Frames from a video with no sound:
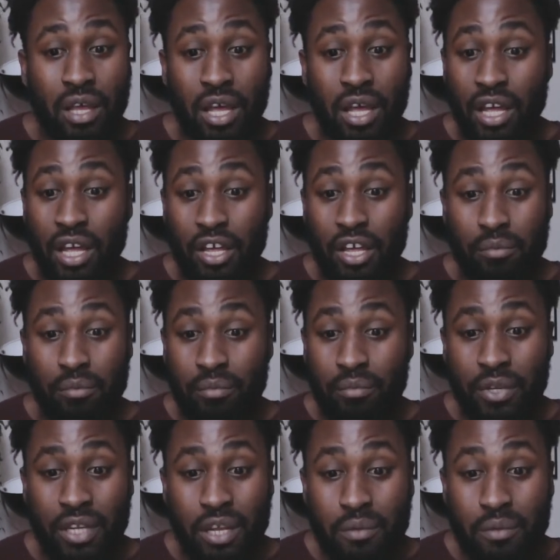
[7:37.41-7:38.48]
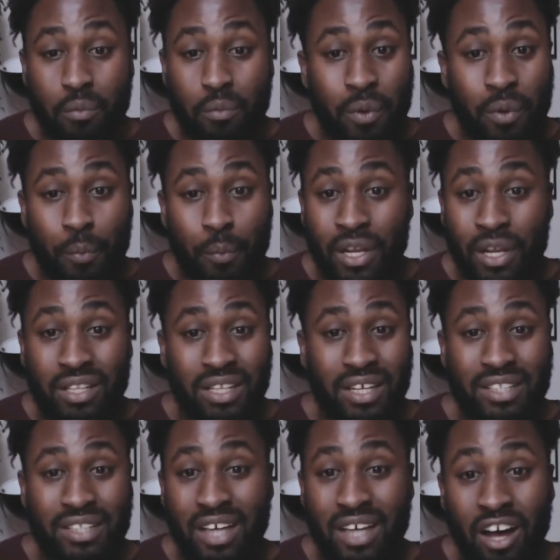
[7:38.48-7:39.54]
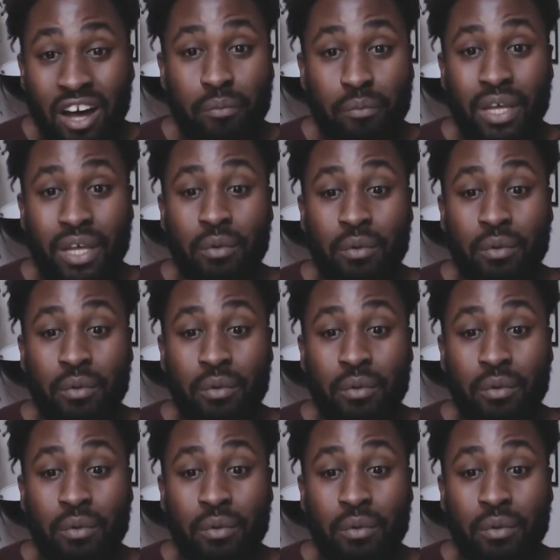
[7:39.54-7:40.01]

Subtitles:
When our needs aren't met,